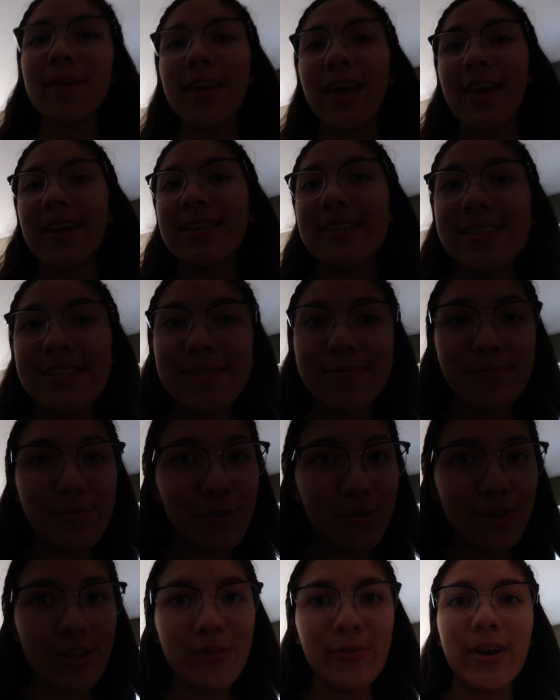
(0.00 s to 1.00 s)
make a
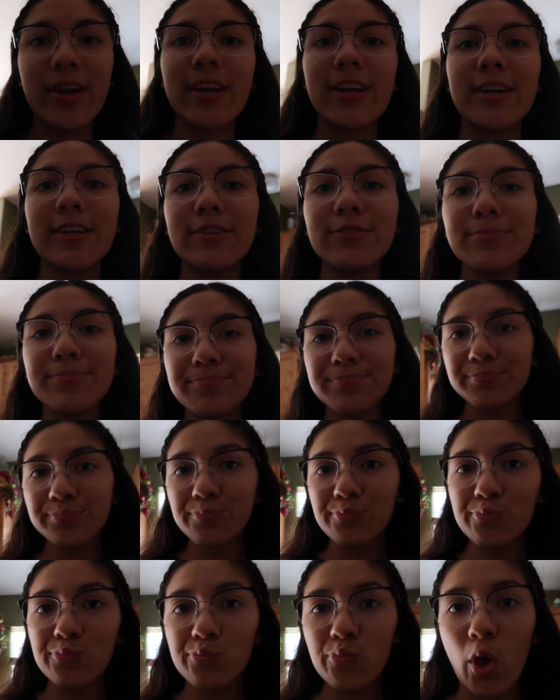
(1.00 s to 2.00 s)
smoothie right now.
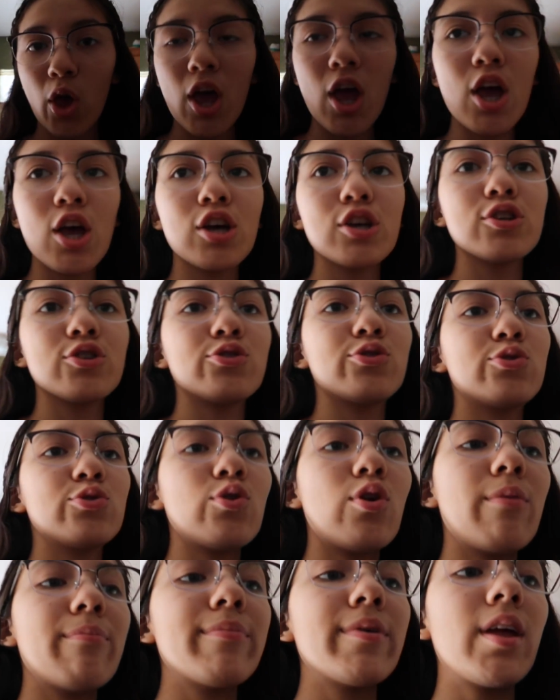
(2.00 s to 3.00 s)

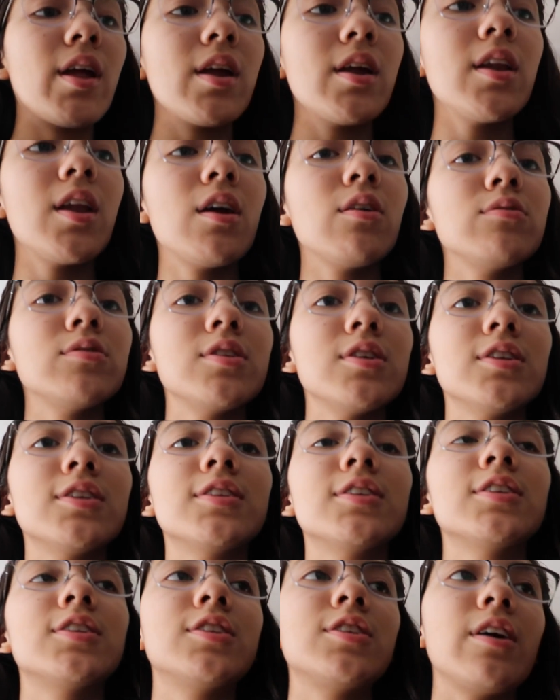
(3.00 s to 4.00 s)
So I'm getting out the
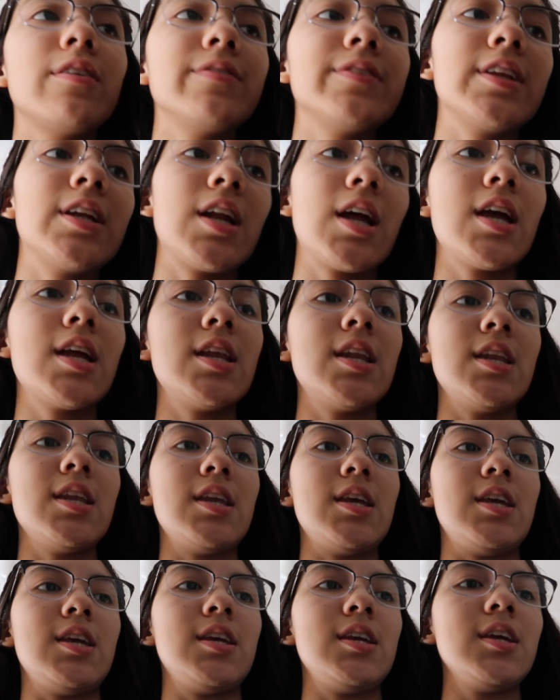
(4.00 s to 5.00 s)
stuff that I
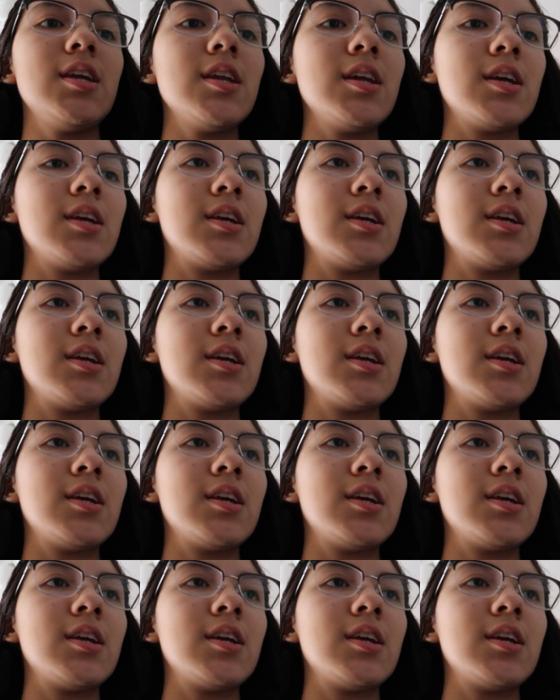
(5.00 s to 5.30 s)
need.